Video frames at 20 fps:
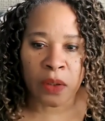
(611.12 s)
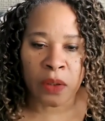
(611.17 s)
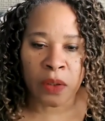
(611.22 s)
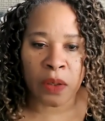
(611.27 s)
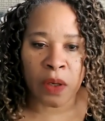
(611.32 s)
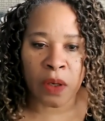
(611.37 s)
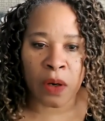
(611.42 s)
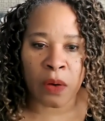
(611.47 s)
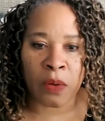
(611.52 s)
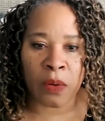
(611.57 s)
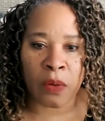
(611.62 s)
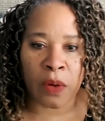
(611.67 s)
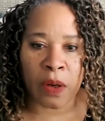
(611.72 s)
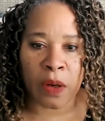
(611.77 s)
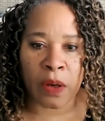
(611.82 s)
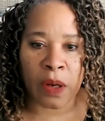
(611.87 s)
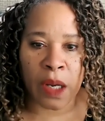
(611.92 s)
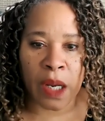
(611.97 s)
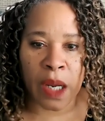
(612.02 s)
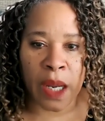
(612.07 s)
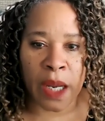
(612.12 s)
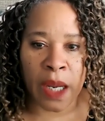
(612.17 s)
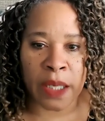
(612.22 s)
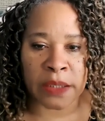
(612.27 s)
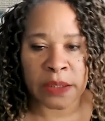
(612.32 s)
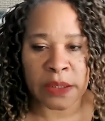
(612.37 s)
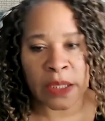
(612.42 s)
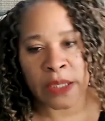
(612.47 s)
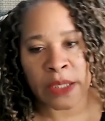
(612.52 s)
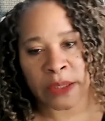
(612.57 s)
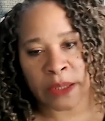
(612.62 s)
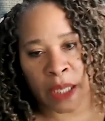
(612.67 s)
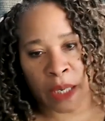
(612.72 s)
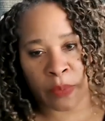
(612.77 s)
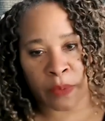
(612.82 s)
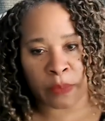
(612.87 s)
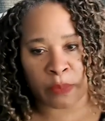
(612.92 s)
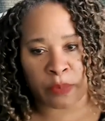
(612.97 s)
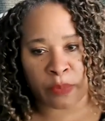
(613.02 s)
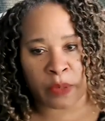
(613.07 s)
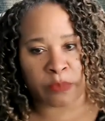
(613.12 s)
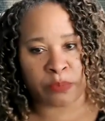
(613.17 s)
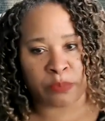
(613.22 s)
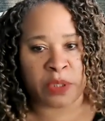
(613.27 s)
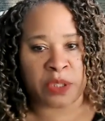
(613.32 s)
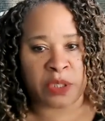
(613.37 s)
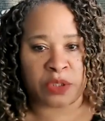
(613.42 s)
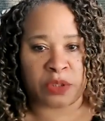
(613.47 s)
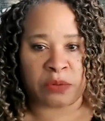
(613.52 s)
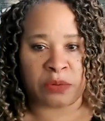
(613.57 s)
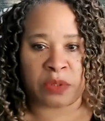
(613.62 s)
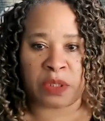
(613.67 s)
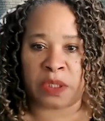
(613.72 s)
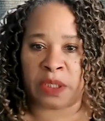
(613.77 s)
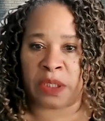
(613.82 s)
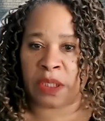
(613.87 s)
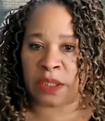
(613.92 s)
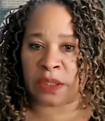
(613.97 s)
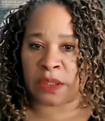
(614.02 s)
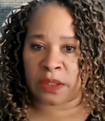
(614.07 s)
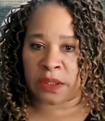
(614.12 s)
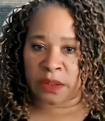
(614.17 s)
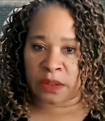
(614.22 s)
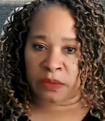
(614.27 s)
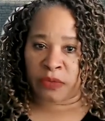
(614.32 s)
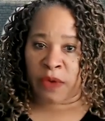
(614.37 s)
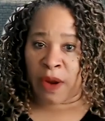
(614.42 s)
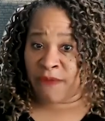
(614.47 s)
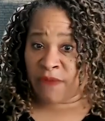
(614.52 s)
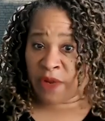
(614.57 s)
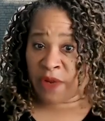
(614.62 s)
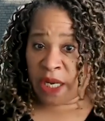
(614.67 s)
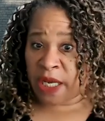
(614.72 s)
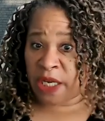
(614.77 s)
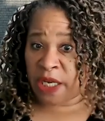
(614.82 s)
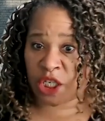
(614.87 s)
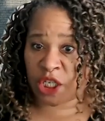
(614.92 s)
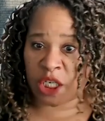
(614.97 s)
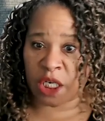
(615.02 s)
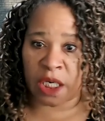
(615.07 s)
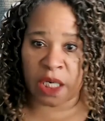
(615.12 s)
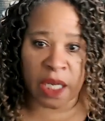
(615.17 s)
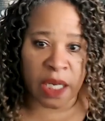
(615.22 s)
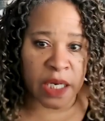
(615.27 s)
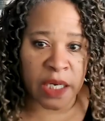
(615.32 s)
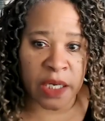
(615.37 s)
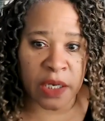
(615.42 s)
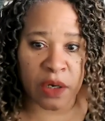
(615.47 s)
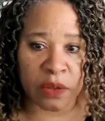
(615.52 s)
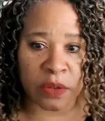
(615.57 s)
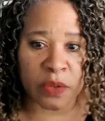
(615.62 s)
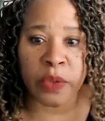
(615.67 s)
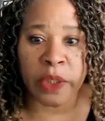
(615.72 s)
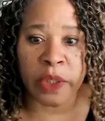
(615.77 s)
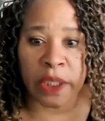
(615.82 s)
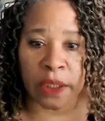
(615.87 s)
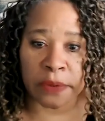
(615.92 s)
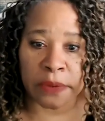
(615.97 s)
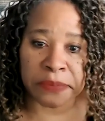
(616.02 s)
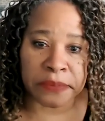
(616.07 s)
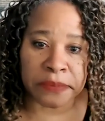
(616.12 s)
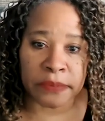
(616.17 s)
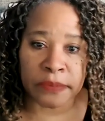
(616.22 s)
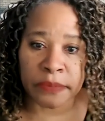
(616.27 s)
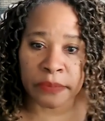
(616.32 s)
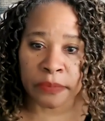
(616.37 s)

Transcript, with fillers: You know, and Sonny's like, Well, what brings you to this revelation? And he goes, Willow.